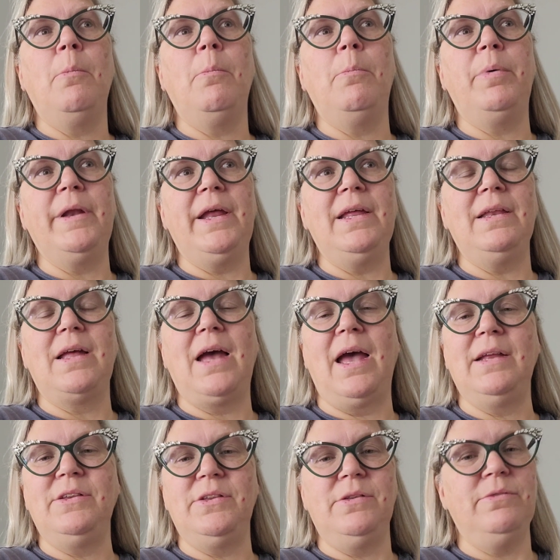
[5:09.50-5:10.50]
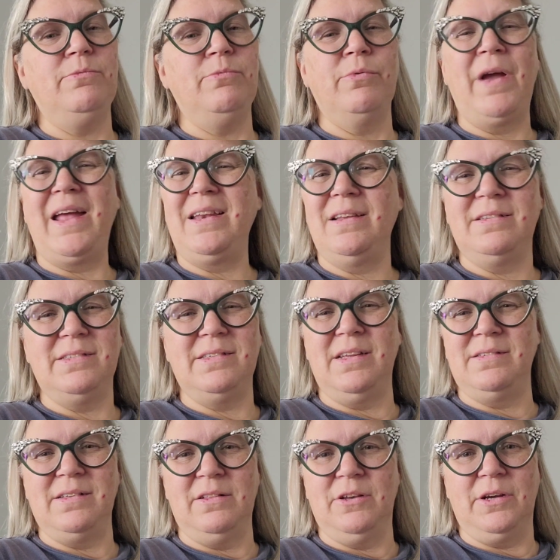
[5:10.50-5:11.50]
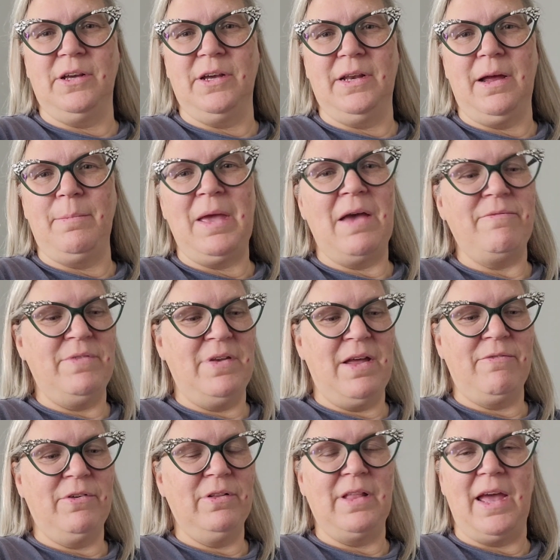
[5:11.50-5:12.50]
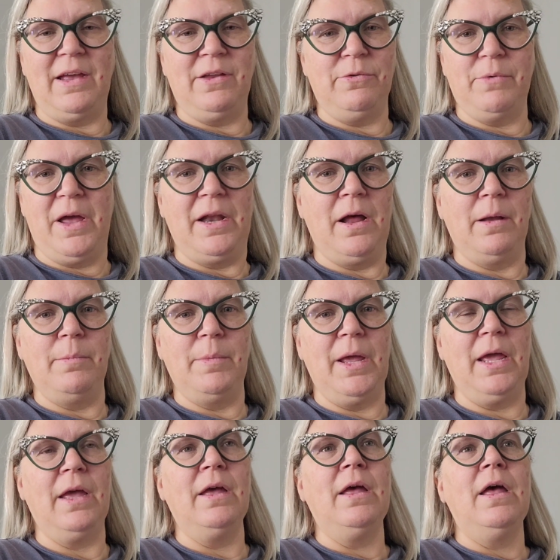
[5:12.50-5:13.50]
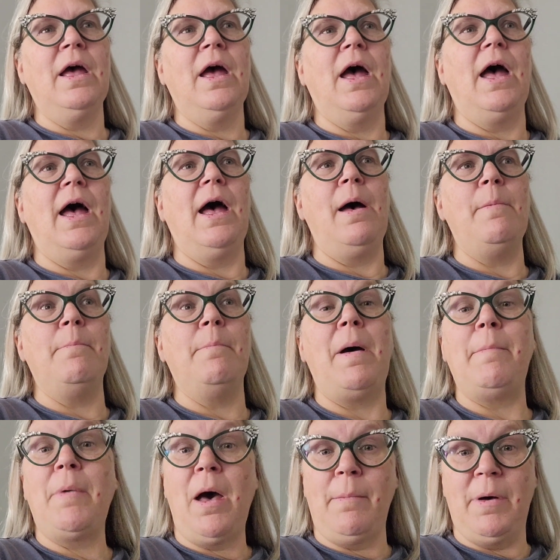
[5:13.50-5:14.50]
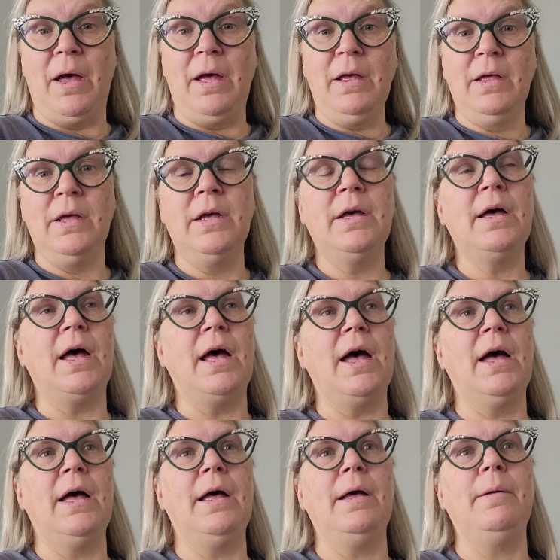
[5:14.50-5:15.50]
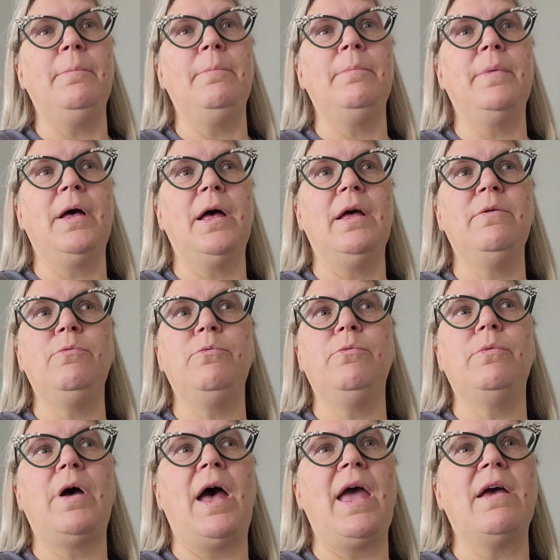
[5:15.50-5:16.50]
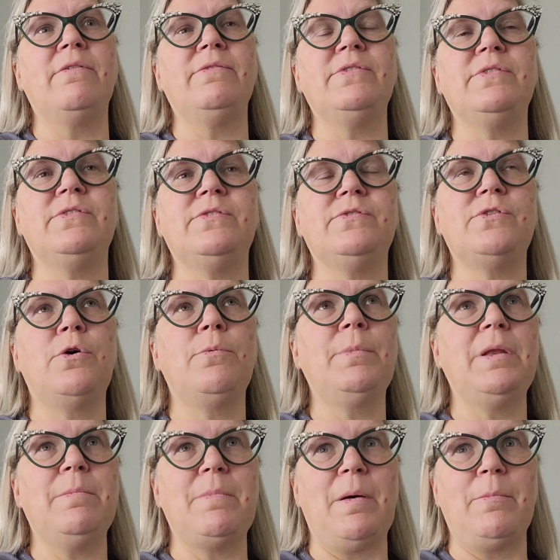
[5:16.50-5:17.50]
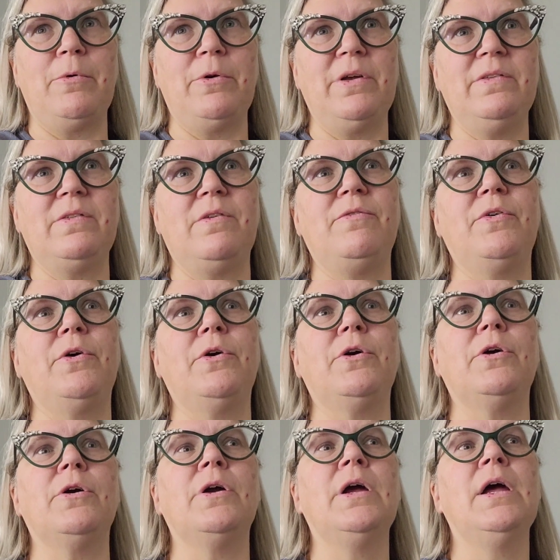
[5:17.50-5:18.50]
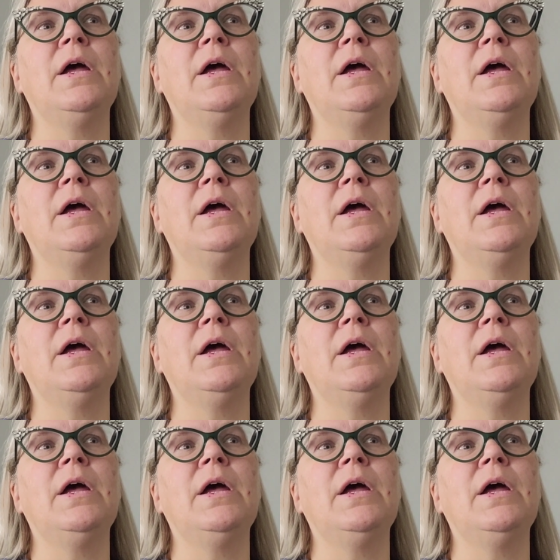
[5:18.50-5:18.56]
But red just doesn't look good on me. I've never liked red on me. My mama, I have so many memories of her